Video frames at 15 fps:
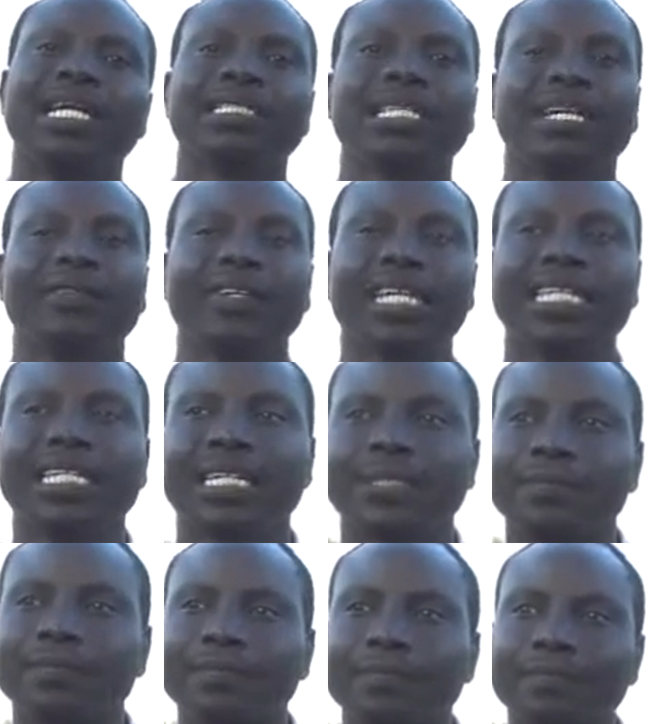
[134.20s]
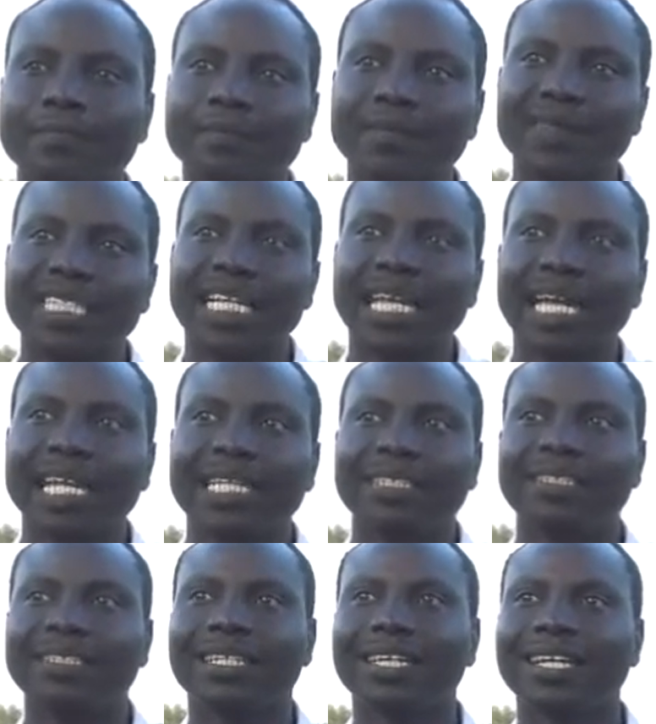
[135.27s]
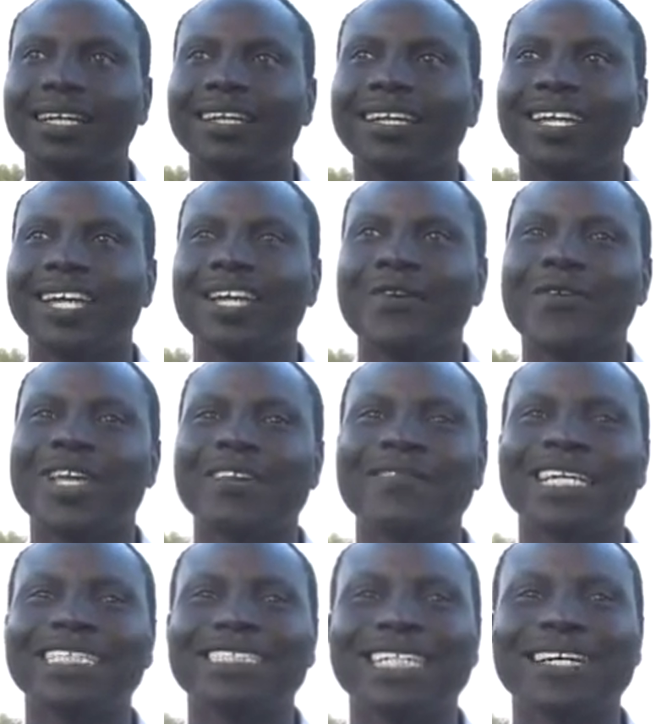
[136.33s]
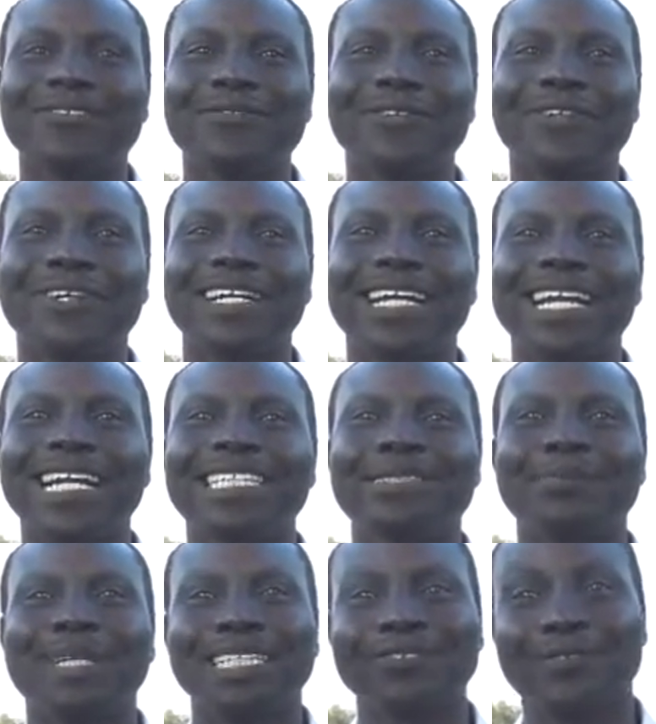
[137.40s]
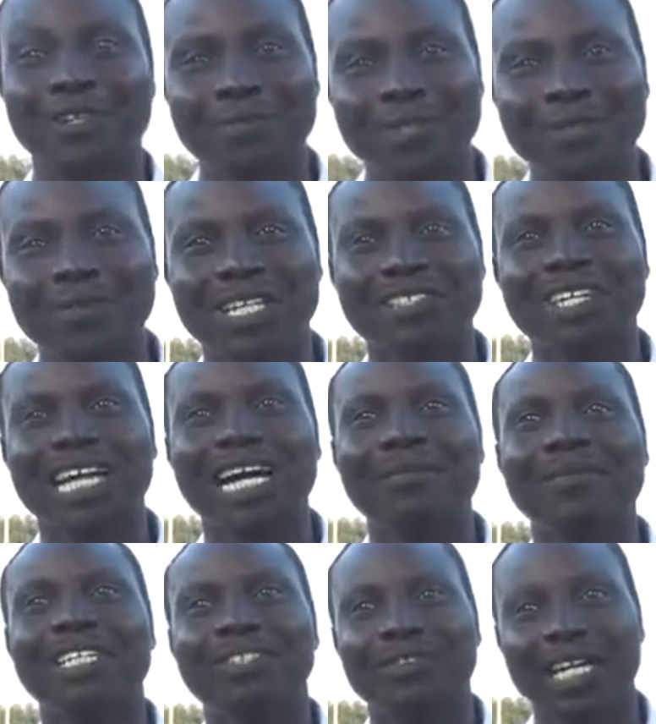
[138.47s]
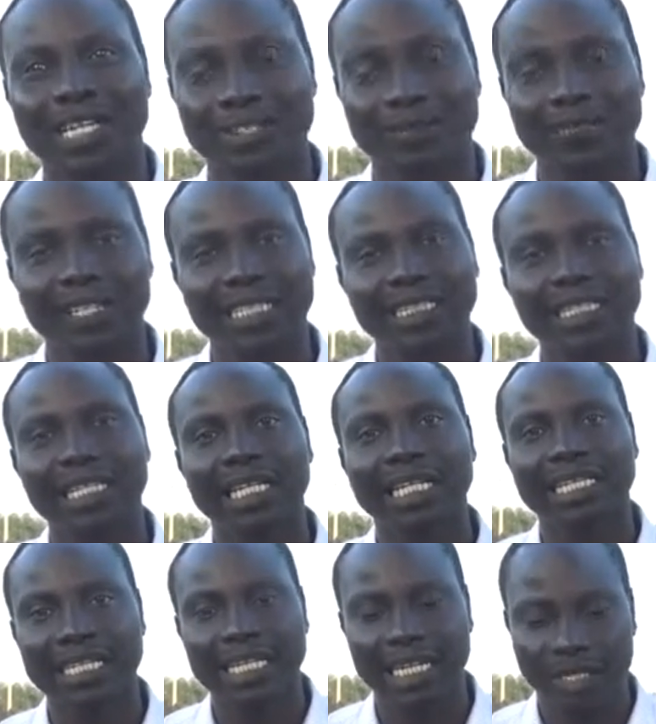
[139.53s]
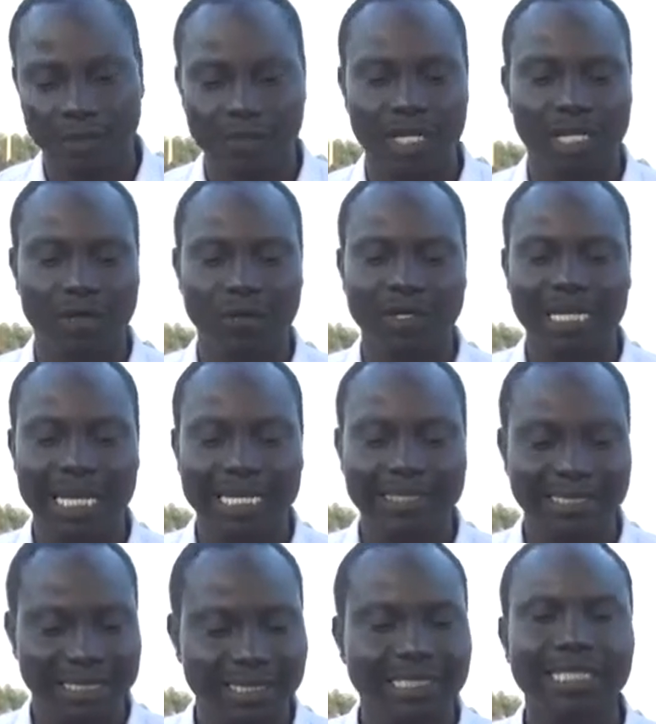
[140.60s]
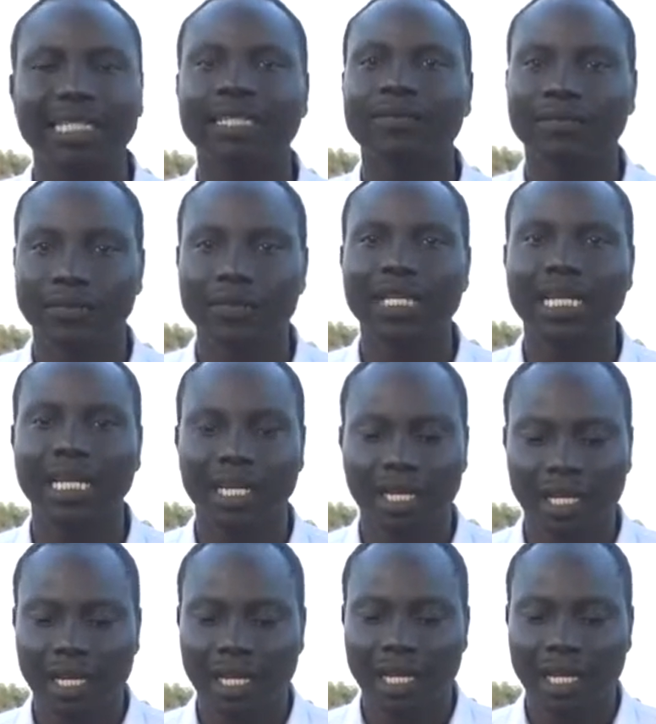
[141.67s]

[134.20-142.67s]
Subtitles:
excavator, and we even sent for experts from Juba to come and try to fix it. At the end, we could not succeed fully,